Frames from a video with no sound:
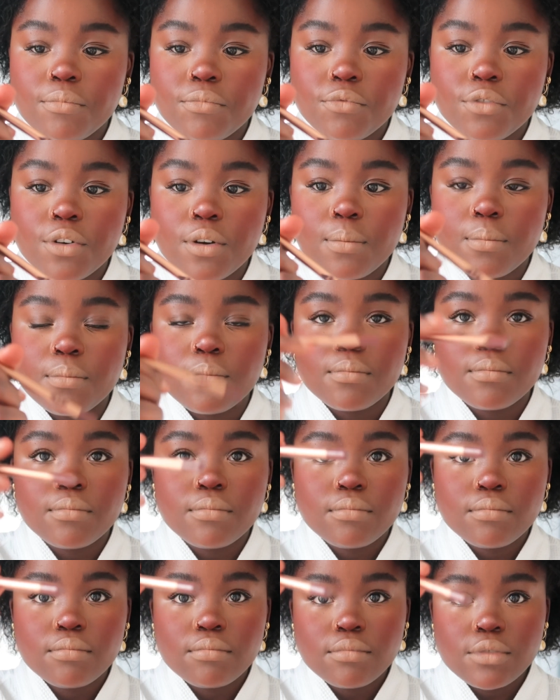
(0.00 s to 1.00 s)
from
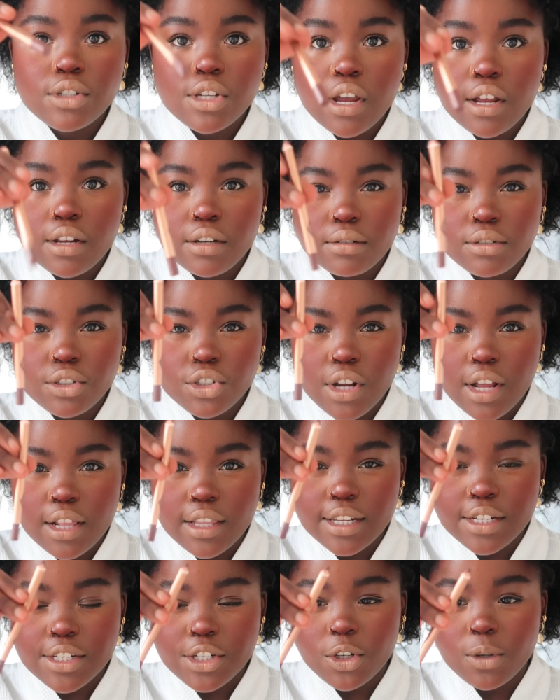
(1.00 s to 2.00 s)

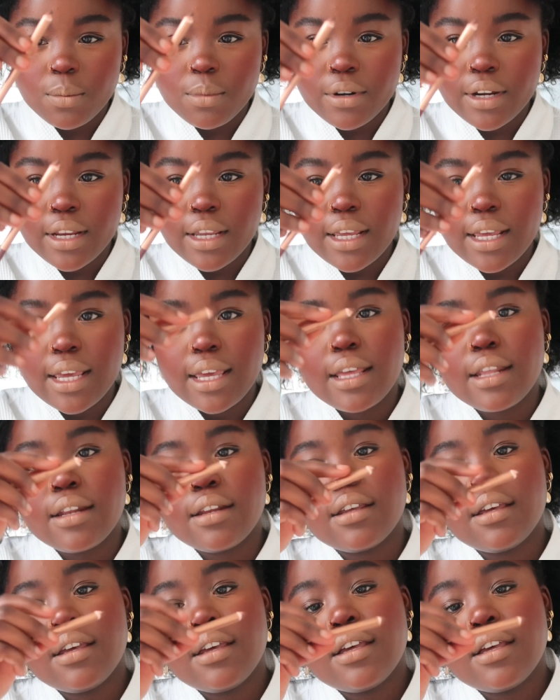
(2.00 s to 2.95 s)
Charlotte Tilbury in